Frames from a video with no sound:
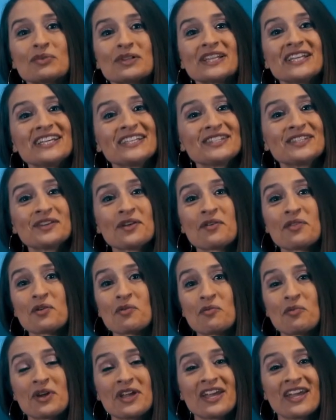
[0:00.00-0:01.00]
Please know
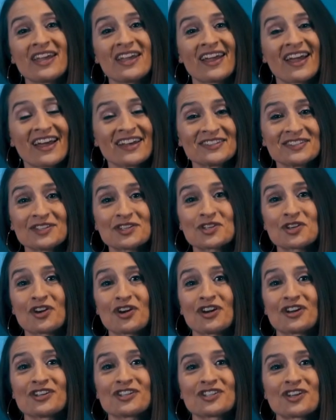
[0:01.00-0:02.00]
that we, as a
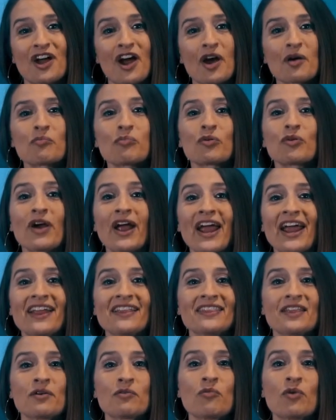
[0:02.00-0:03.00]
church, are
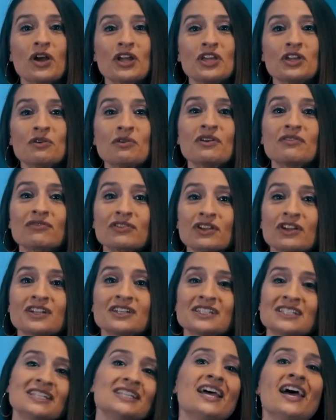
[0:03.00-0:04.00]
praying that what you have
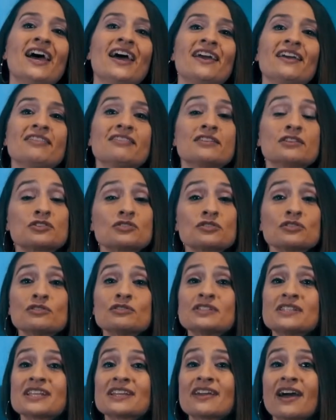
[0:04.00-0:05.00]
learned today, the
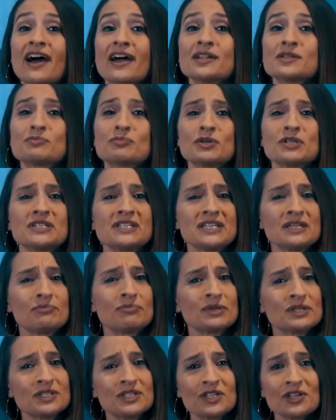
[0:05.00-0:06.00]
truths that God has put
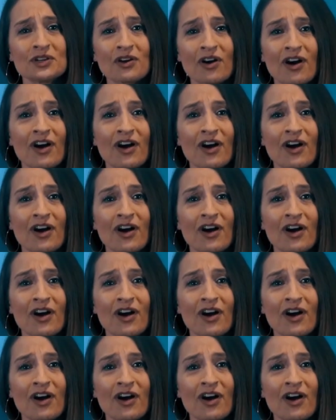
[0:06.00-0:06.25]
deep into your